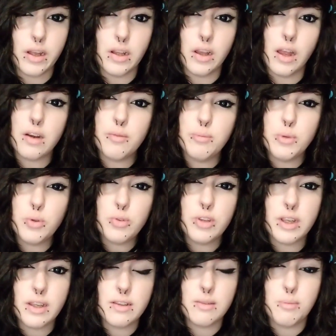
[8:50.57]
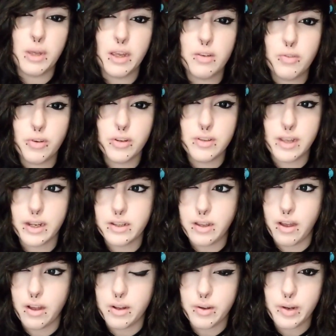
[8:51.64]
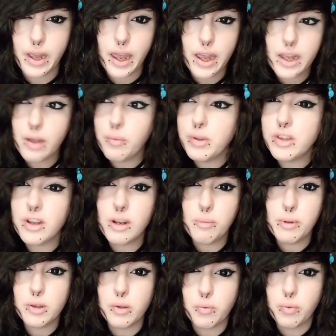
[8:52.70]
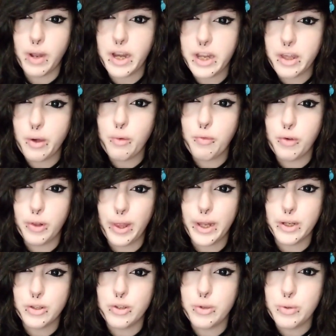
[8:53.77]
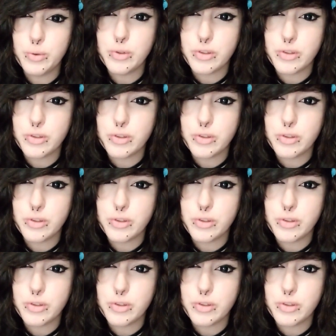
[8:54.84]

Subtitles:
A lot of music is made for TikTok, okay? Can we talk about the radio for like 2